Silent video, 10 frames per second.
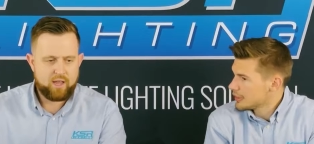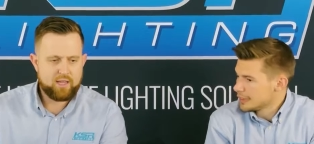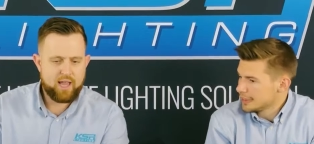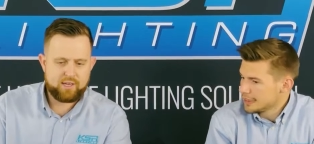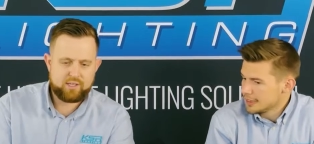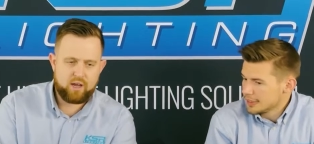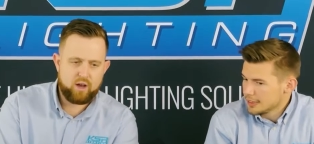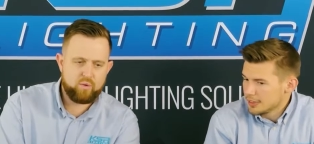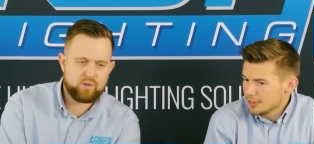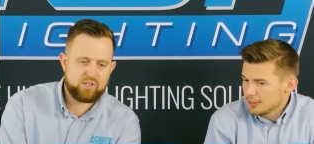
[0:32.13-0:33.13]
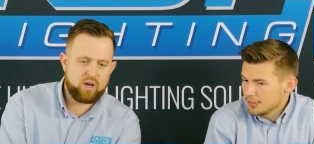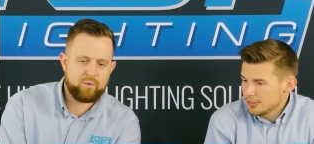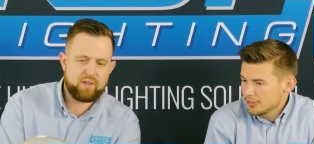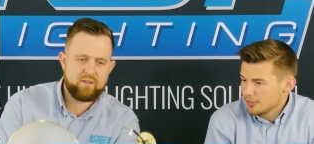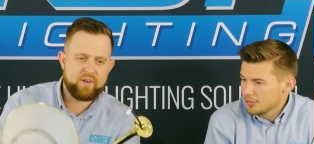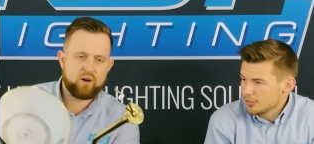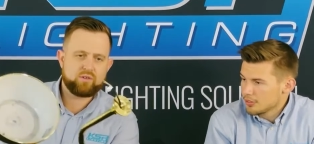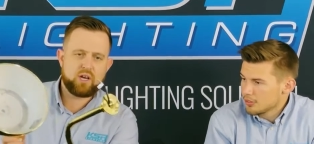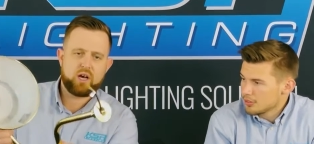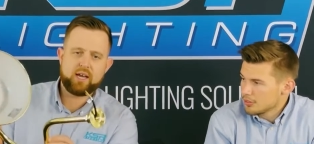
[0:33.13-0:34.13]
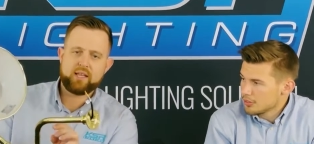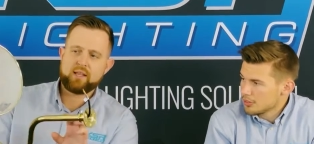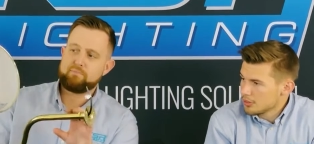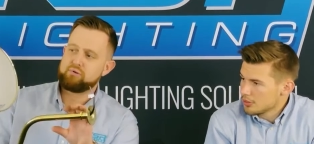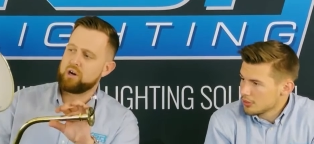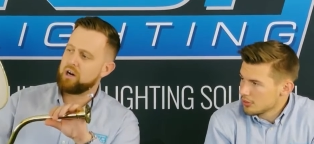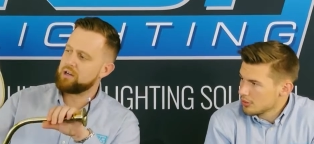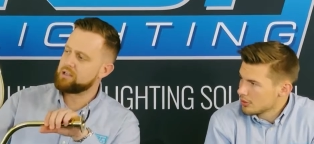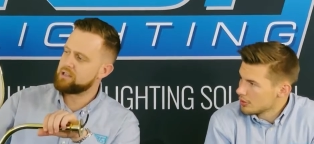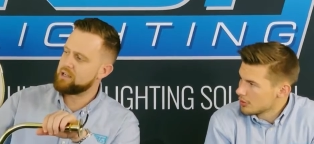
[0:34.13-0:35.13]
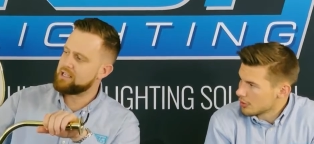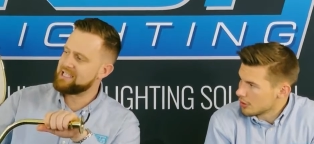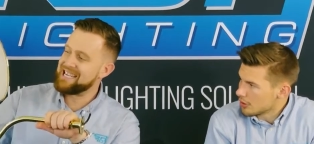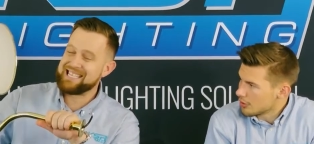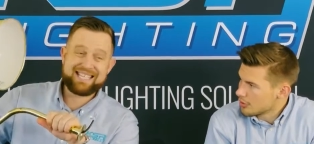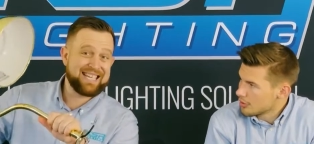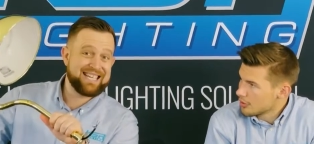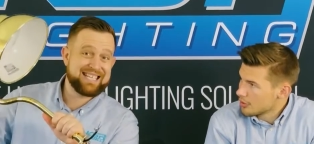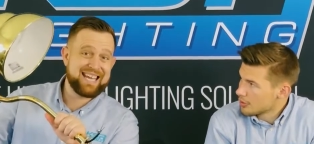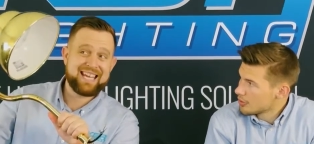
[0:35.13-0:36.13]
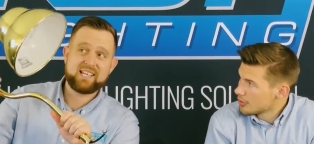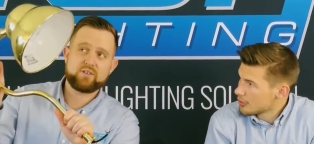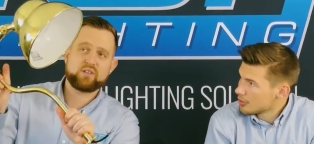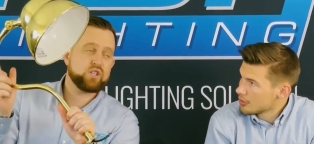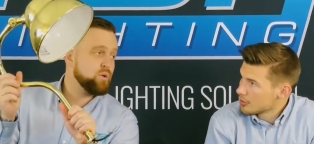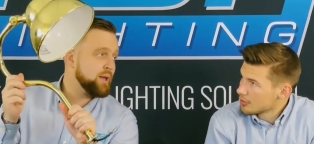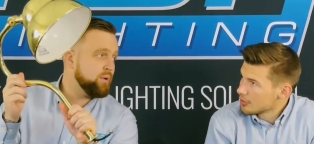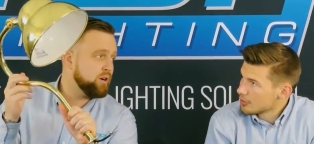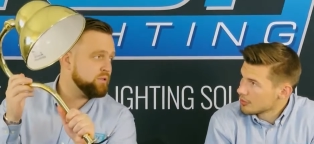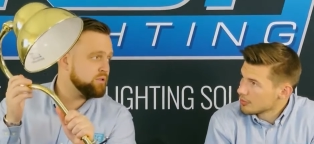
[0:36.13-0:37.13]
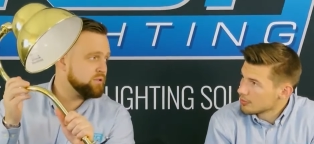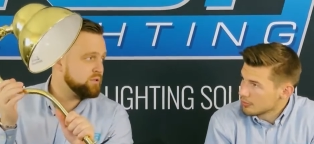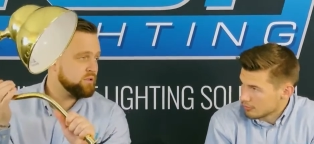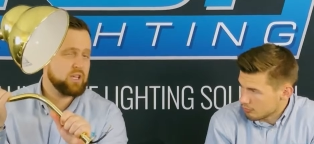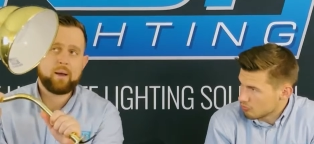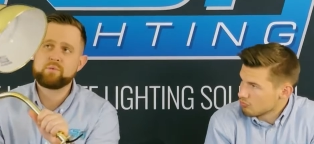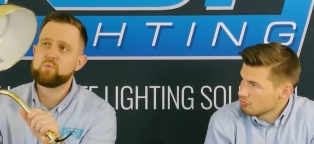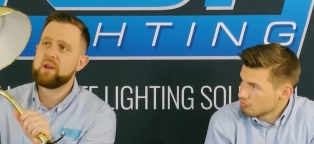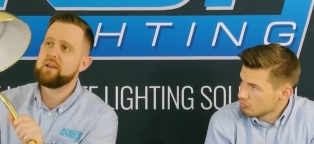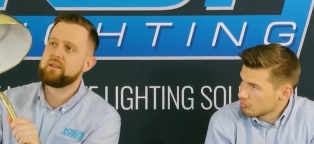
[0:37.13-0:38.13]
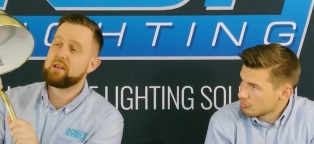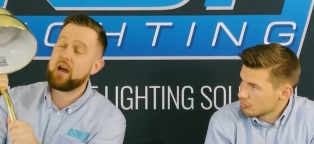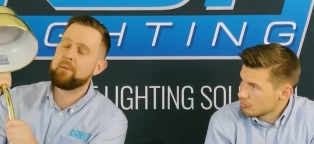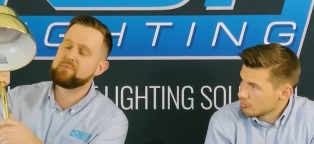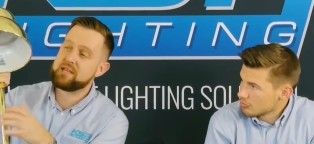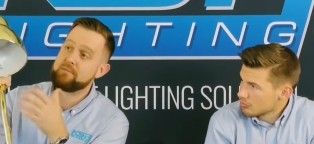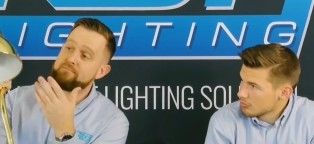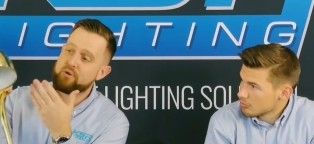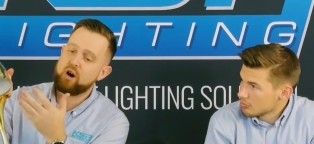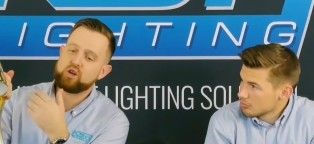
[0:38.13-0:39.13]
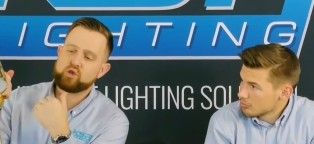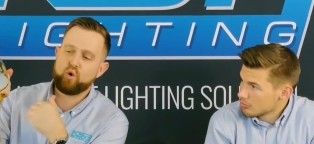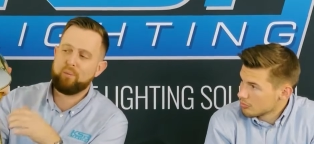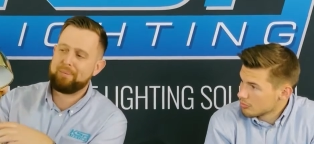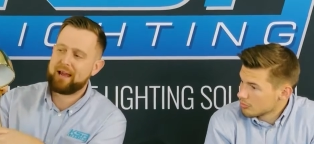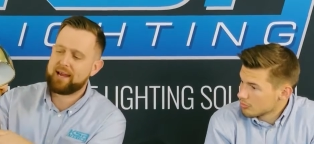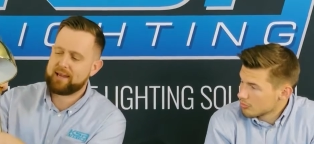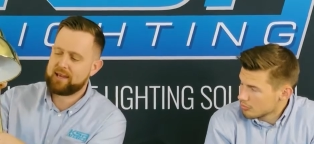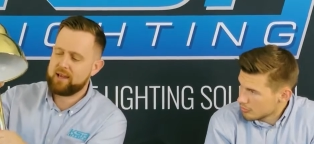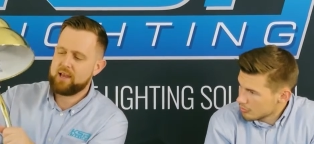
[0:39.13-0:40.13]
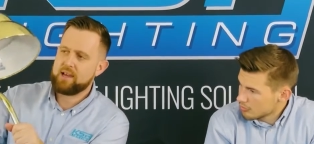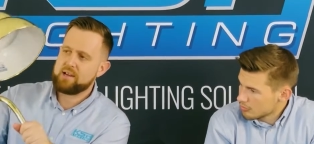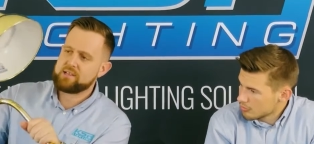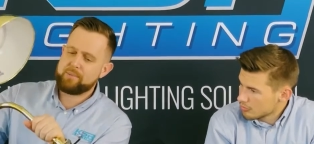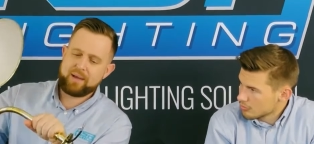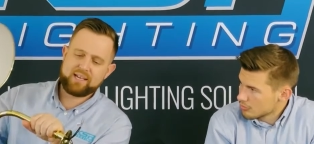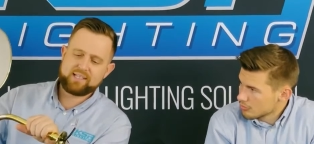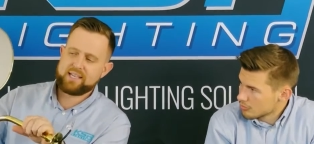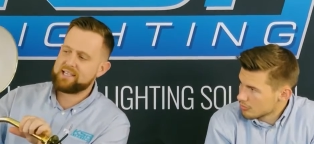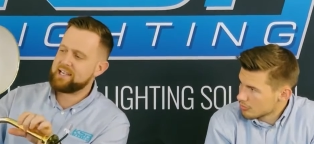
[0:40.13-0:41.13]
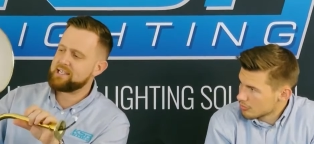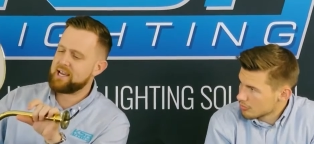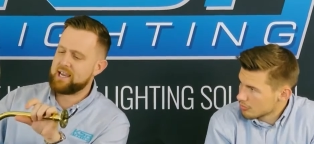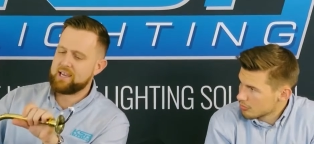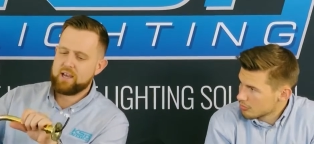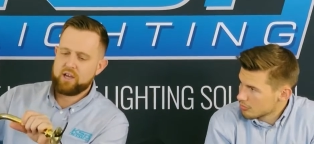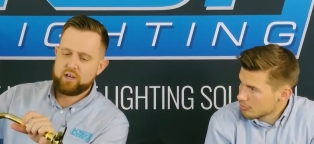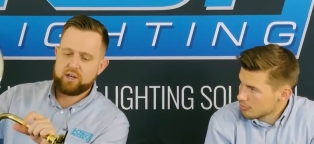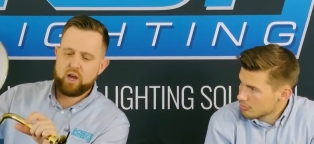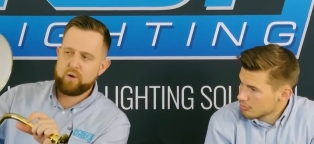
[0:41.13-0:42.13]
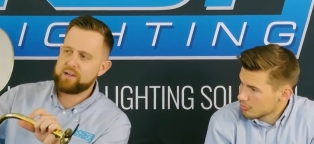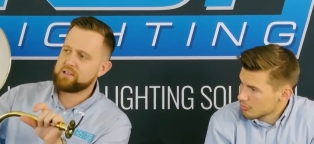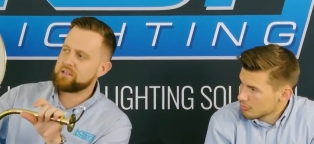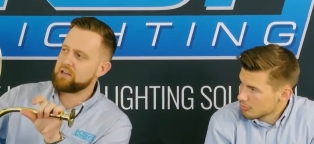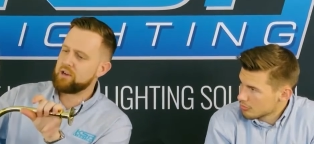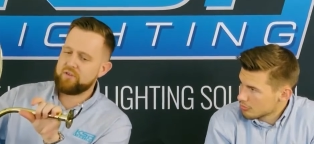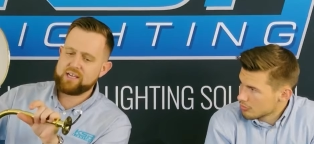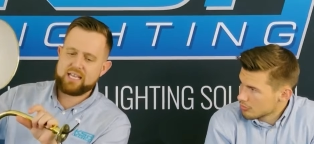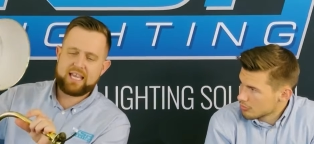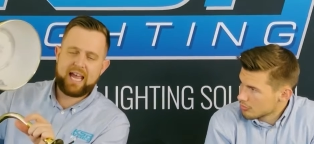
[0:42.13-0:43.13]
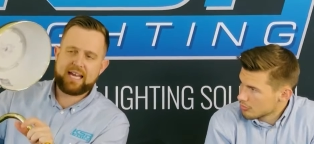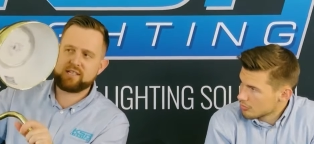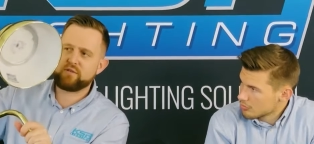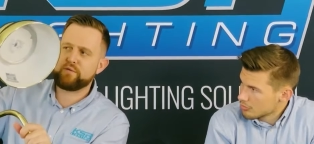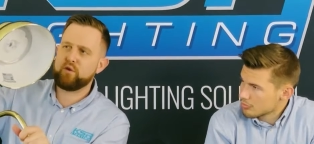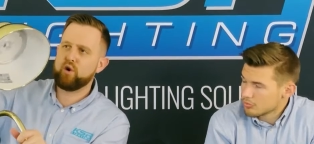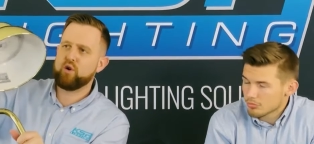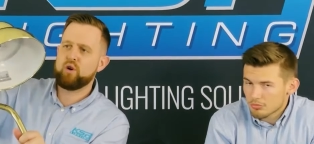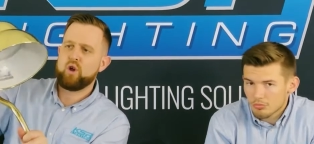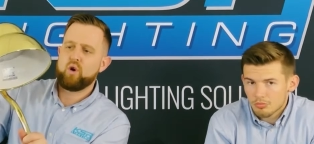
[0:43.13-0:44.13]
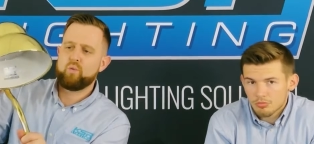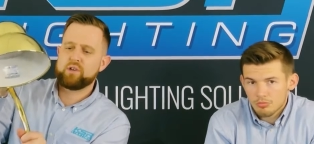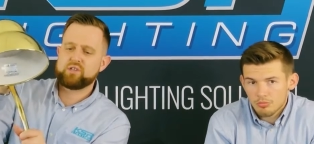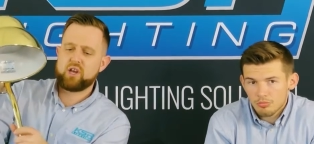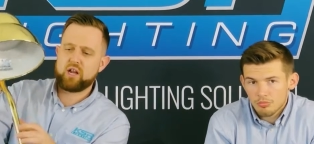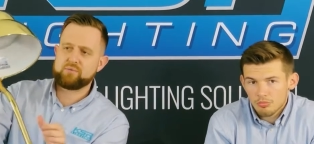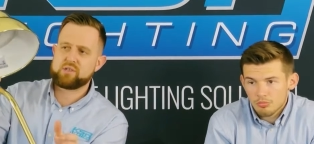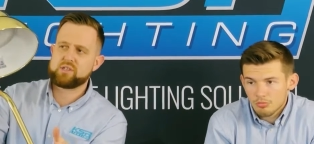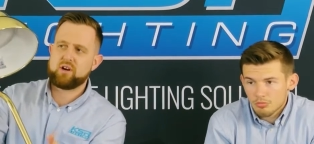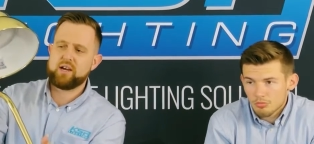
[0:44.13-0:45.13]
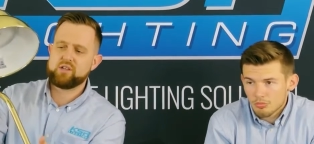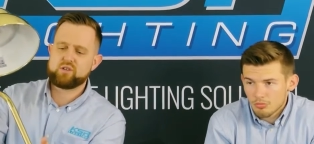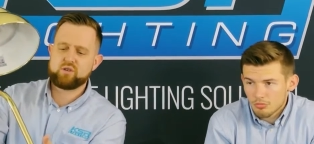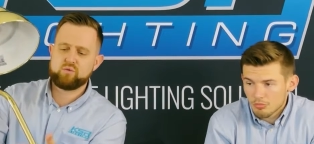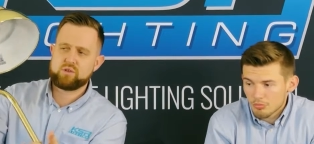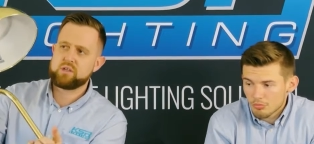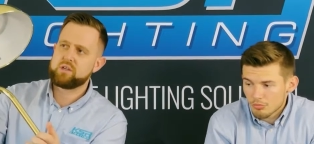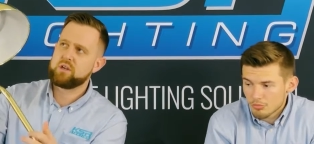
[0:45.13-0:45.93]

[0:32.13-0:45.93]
Speaker 1: Yeah, so we'll start with the Novelda in the brass CCT. So it's a 20 watt, comes with comes in brass or black. So being CCT, you know, it's you're easily catered for when you turn up to site installed